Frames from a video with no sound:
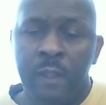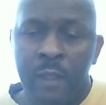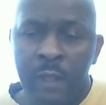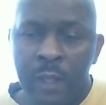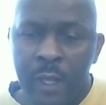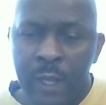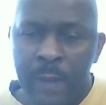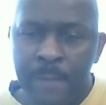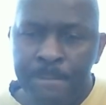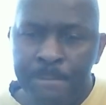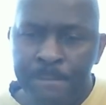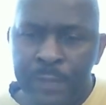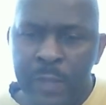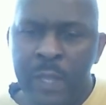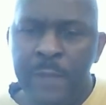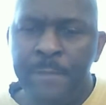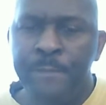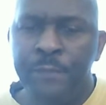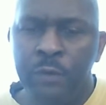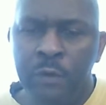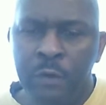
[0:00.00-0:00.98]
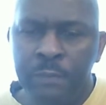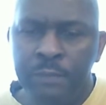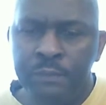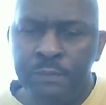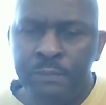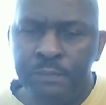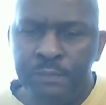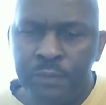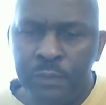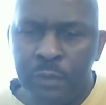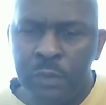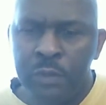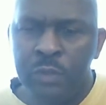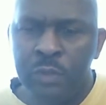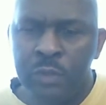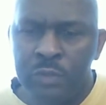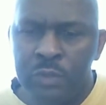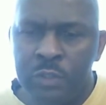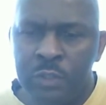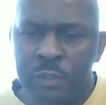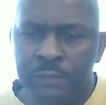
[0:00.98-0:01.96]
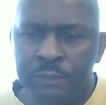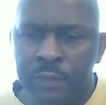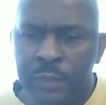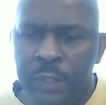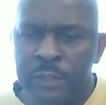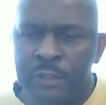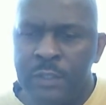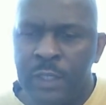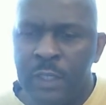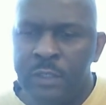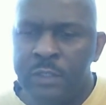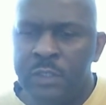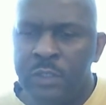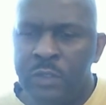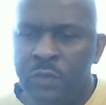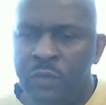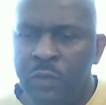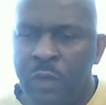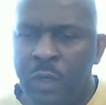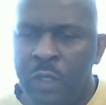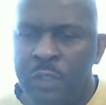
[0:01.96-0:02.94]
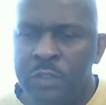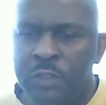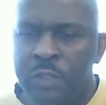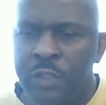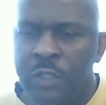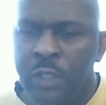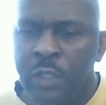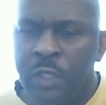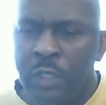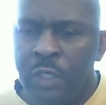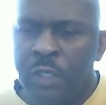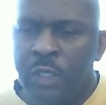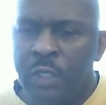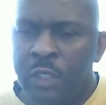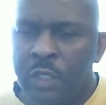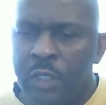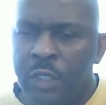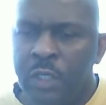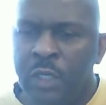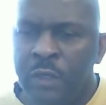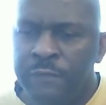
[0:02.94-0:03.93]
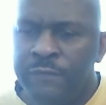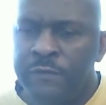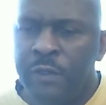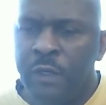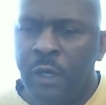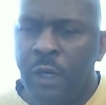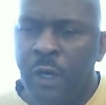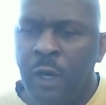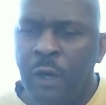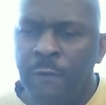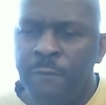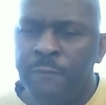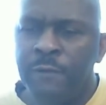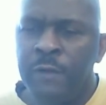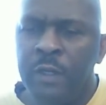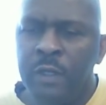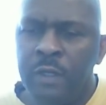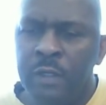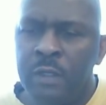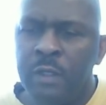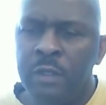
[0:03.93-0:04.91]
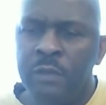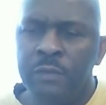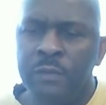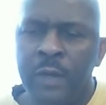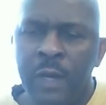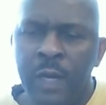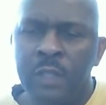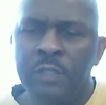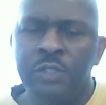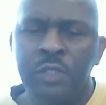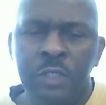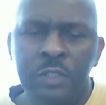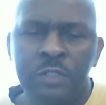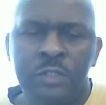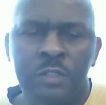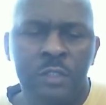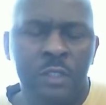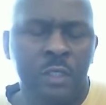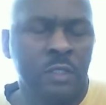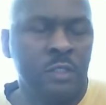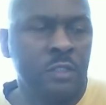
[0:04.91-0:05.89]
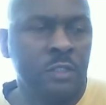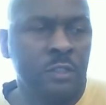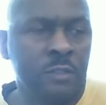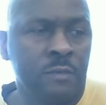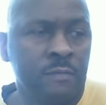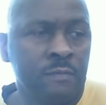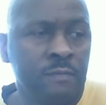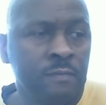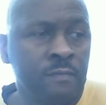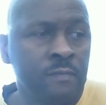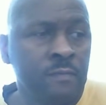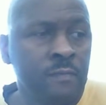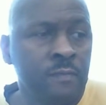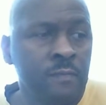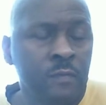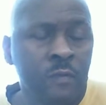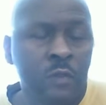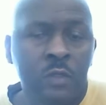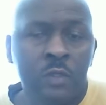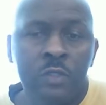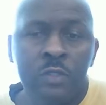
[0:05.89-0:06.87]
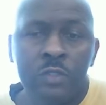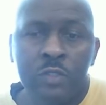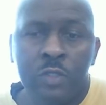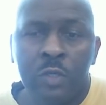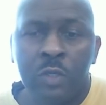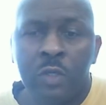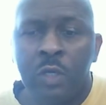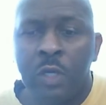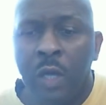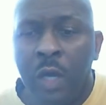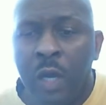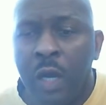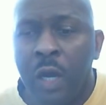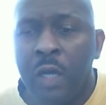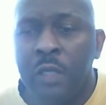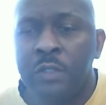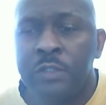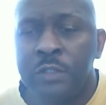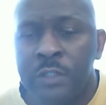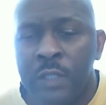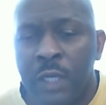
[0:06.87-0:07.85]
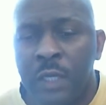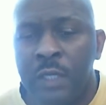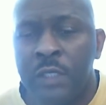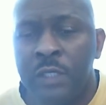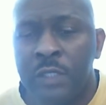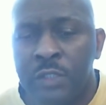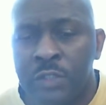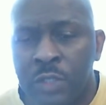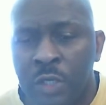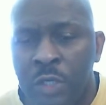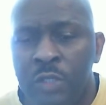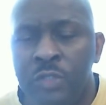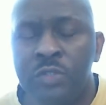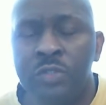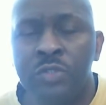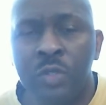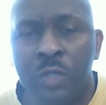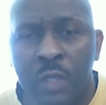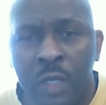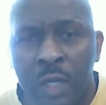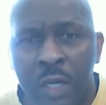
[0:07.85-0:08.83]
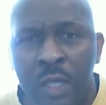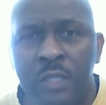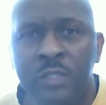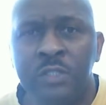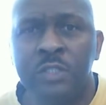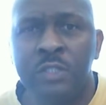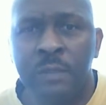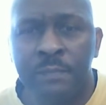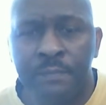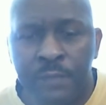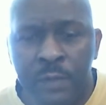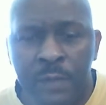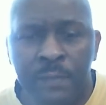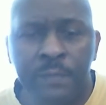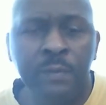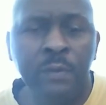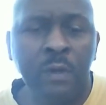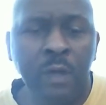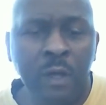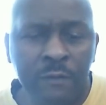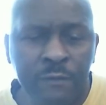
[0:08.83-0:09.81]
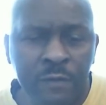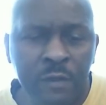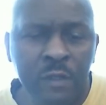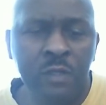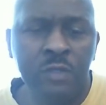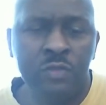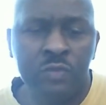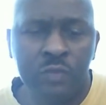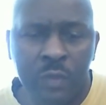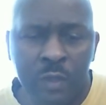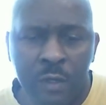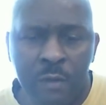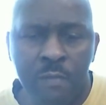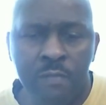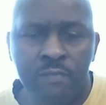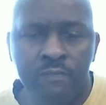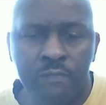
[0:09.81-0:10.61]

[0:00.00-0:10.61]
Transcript: a people produce, presenting what gift offering in righteousness. So God said He's going to cleanse the people of Israel.